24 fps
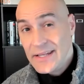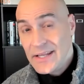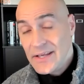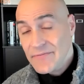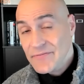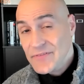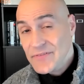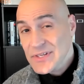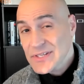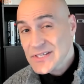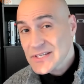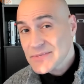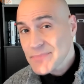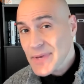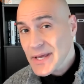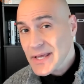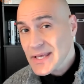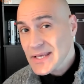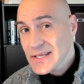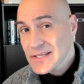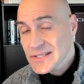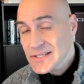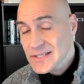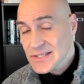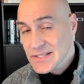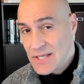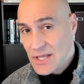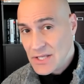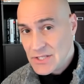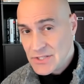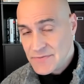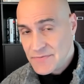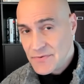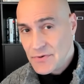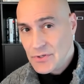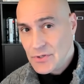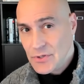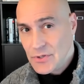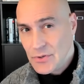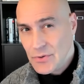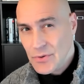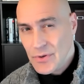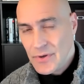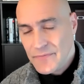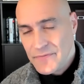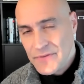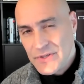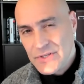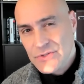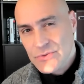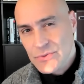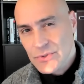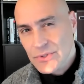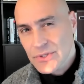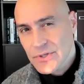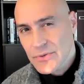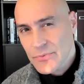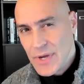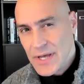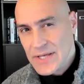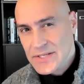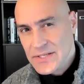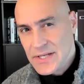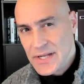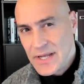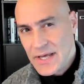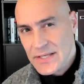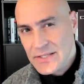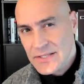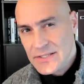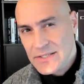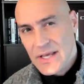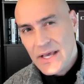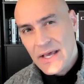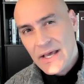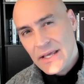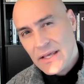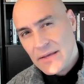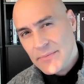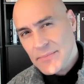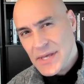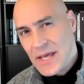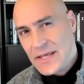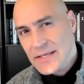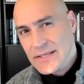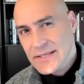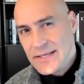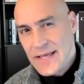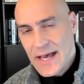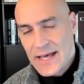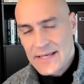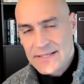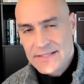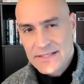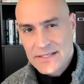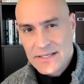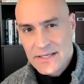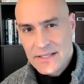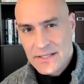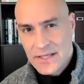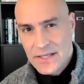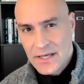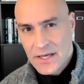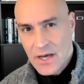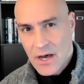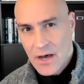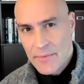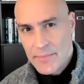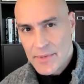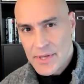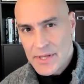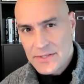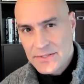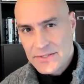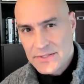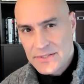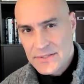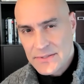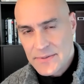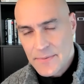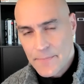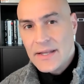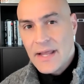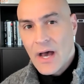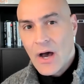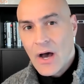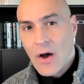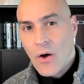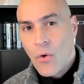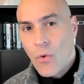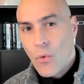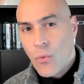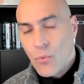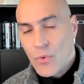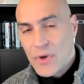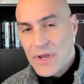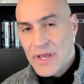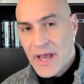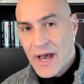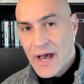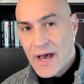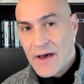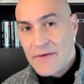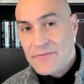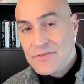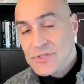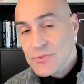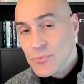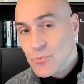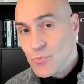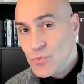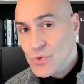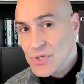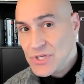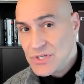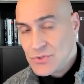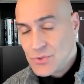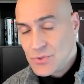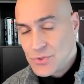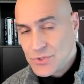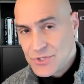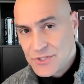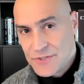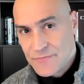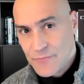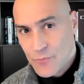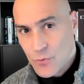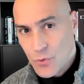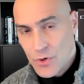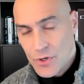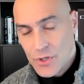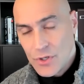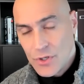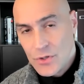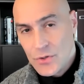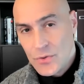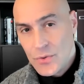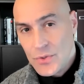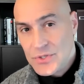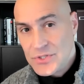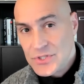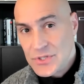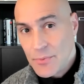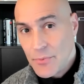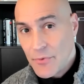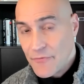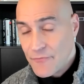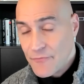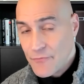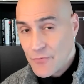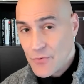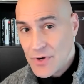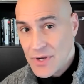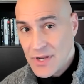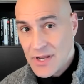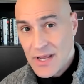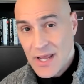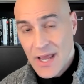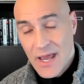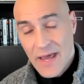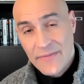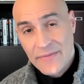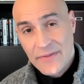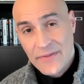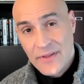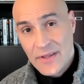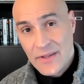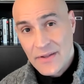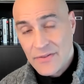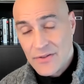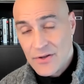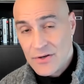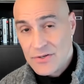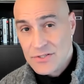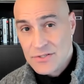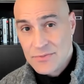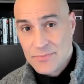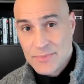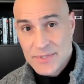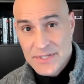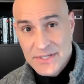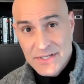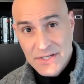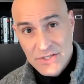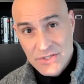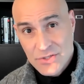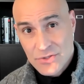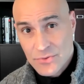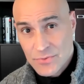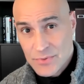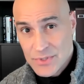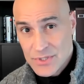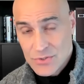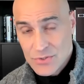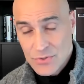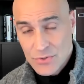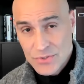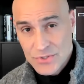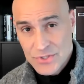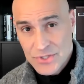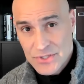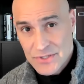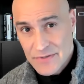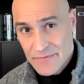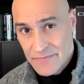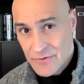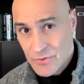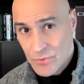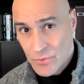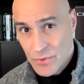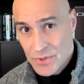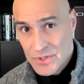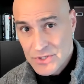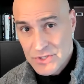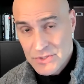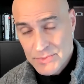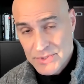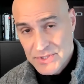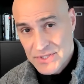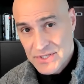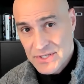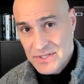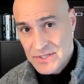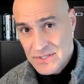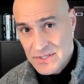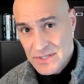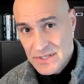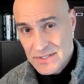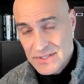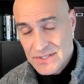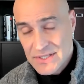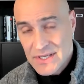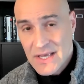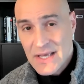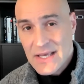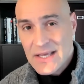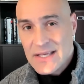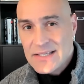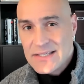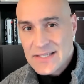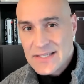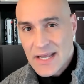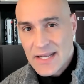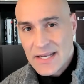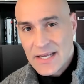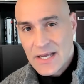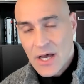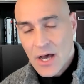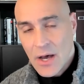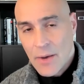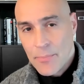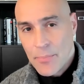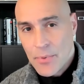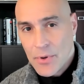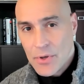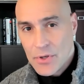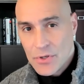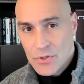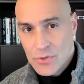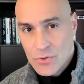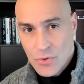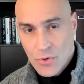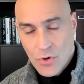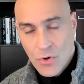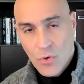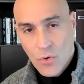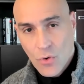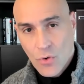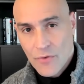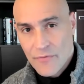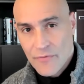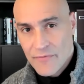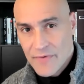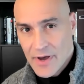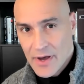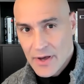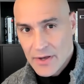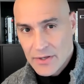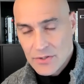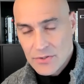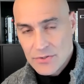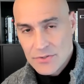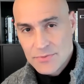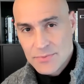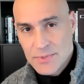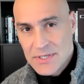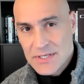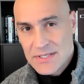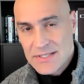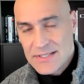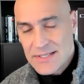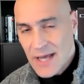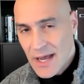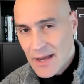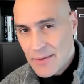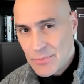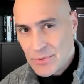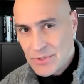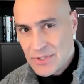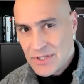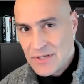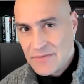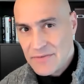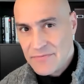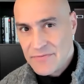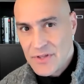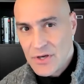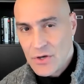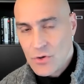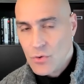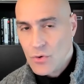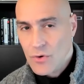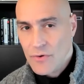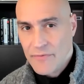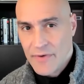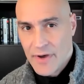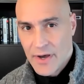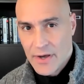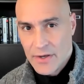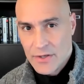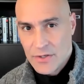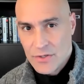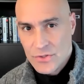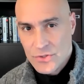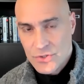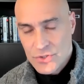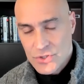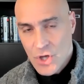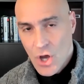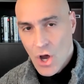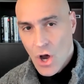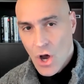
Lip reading: if this is making sense for you, if this really resonates, give me a yes in the comments. Now, we have some resources for you. Some are free, and then there's some additional resources if you want some assistance setting up your core values, because I believe that core values